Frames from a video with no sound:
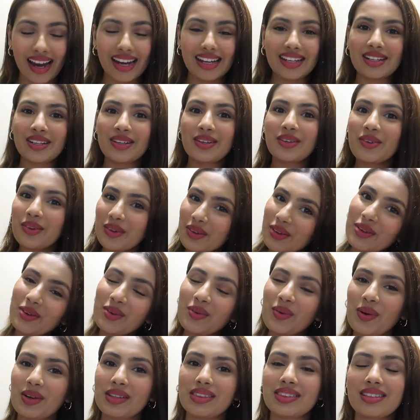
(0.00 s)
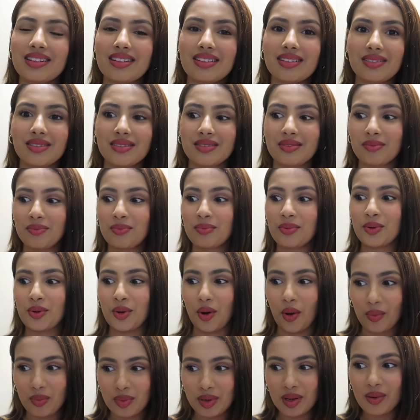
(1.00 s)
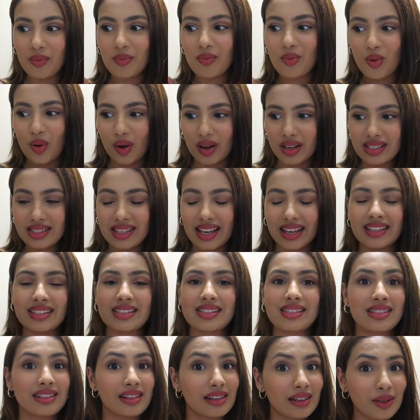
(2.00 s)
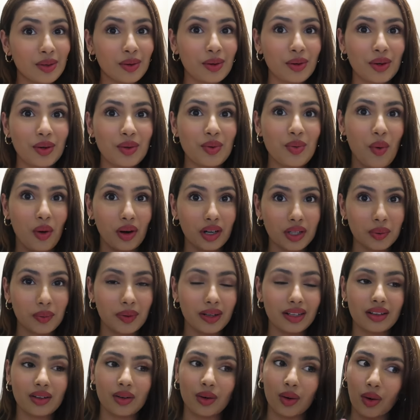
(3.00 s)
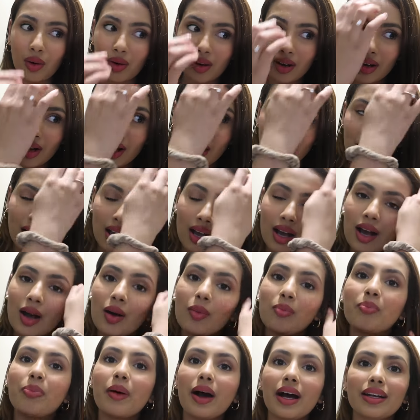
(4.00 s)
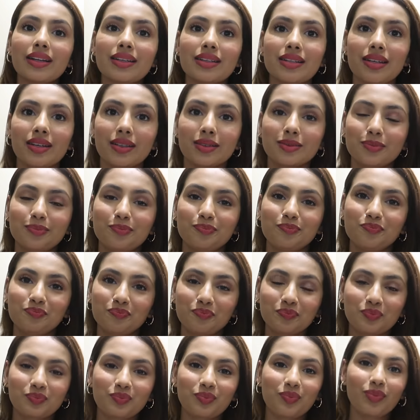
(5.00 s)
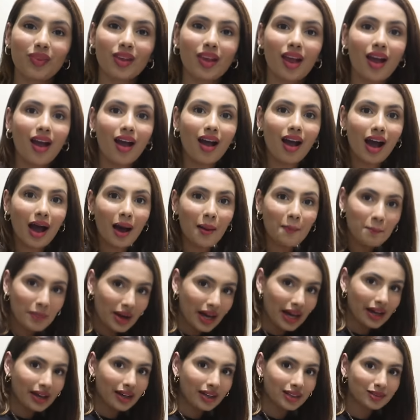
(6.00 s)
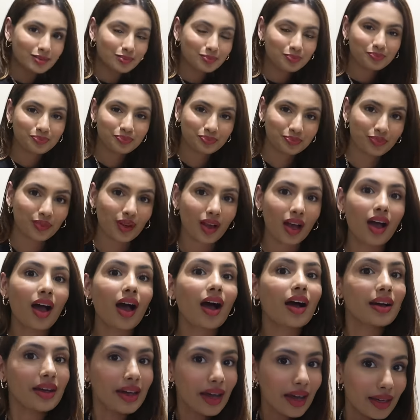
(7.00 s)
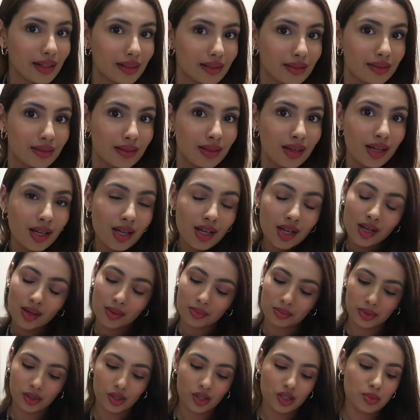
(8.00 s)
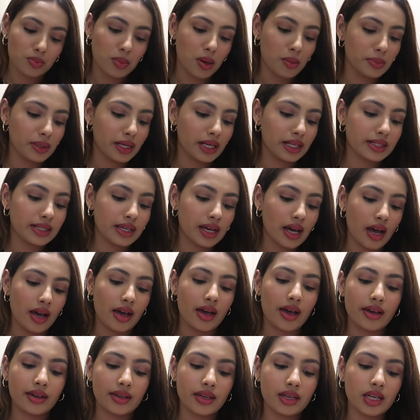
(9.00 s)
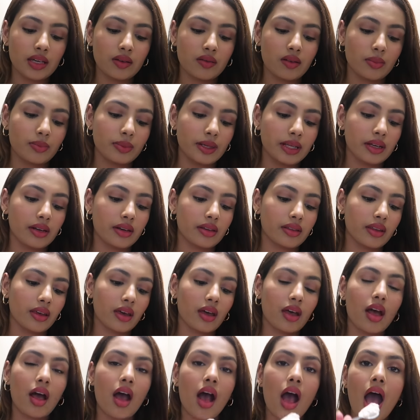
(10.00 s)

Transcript: I don't know what the problem was. I still don't know what went wrong, but I'm back again because mummy ne sikhaya hai ki give up nahi karte.